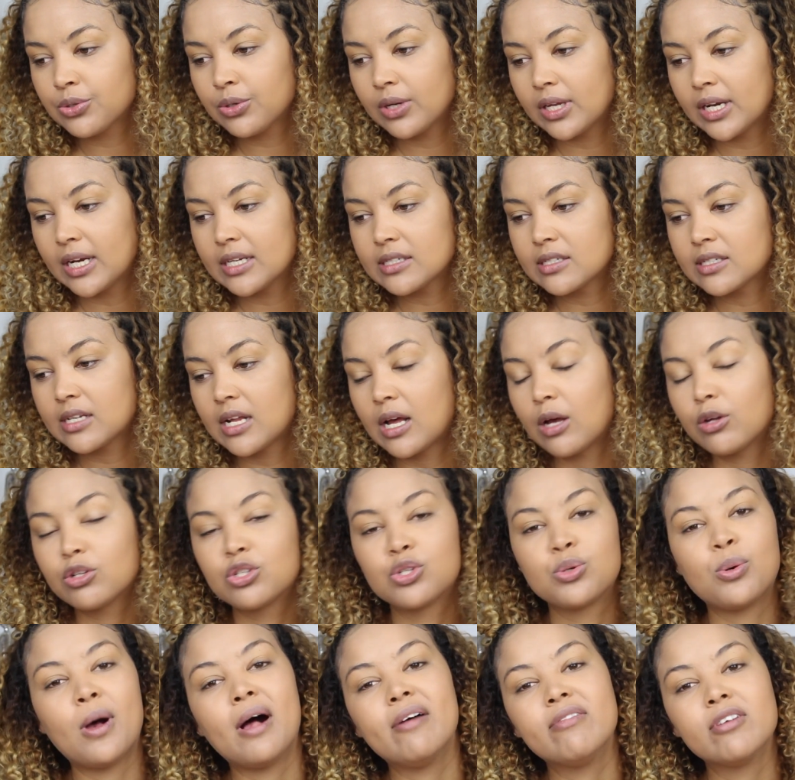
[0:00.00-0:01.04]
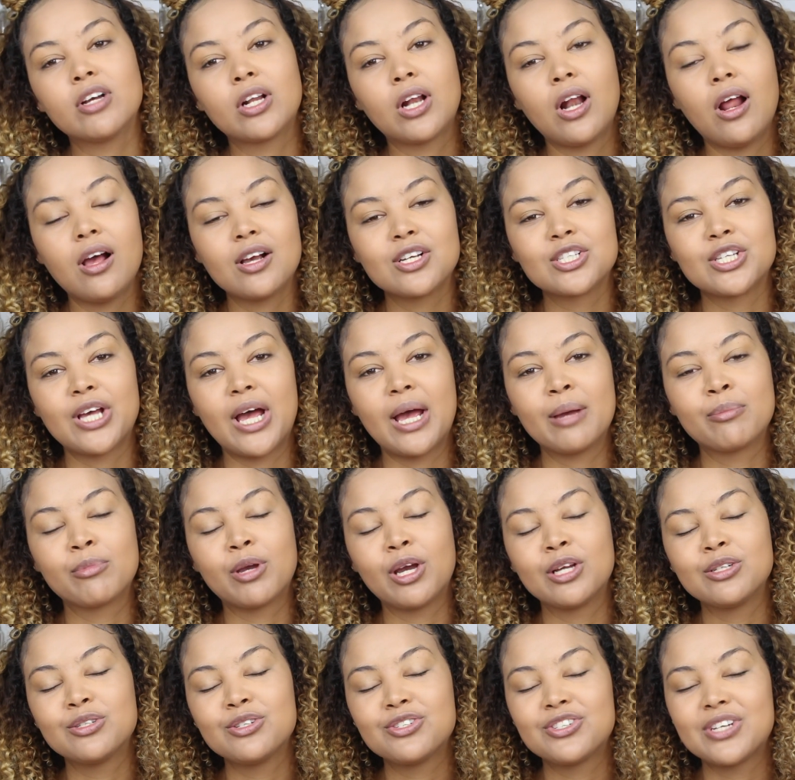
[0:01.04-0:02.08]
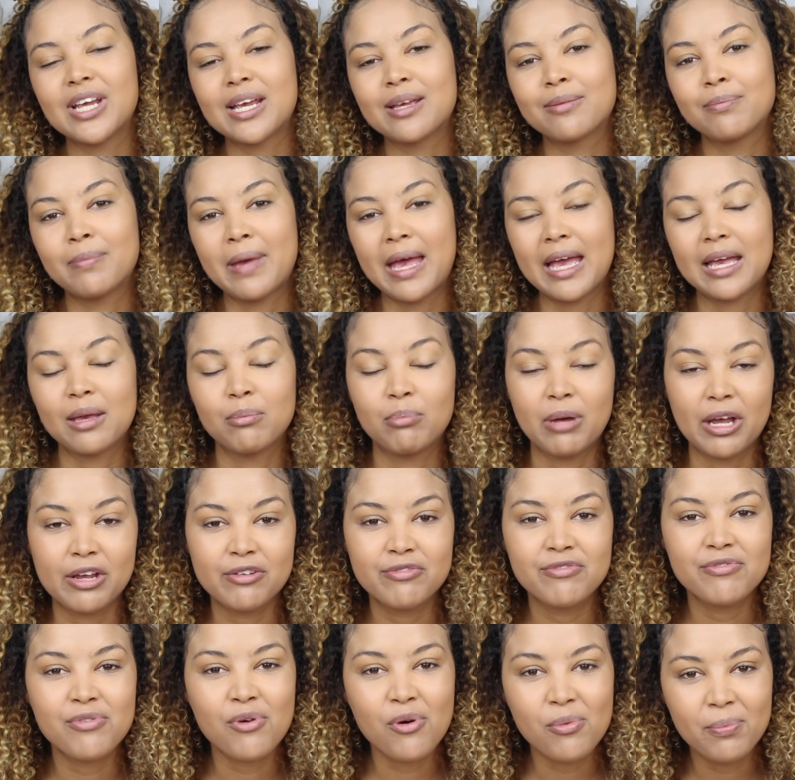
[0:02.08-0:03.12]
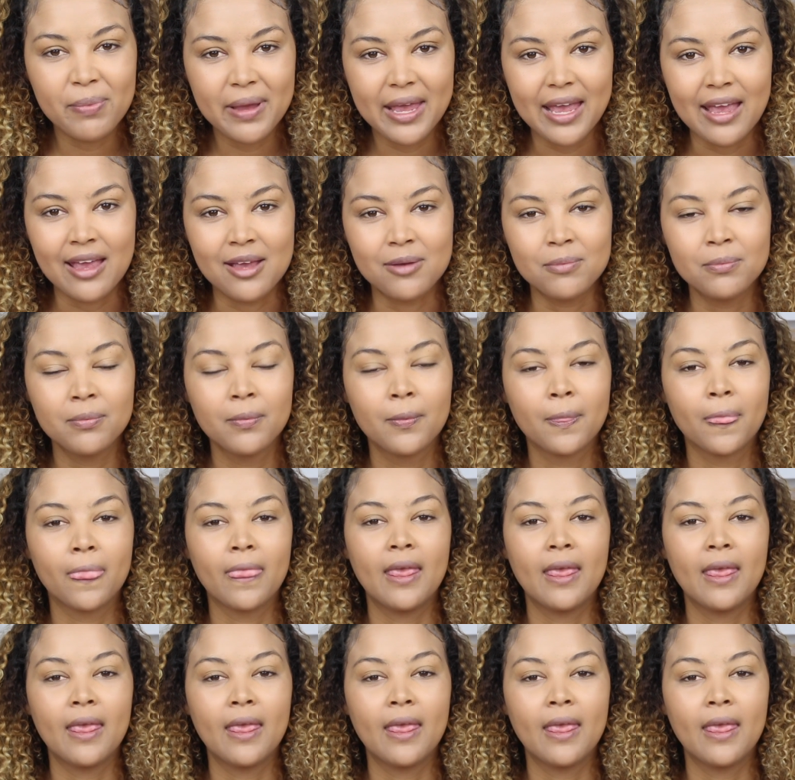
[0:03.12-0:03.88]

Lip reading: It is now 12 o'clock, so I'm going to check back by 4 p.m.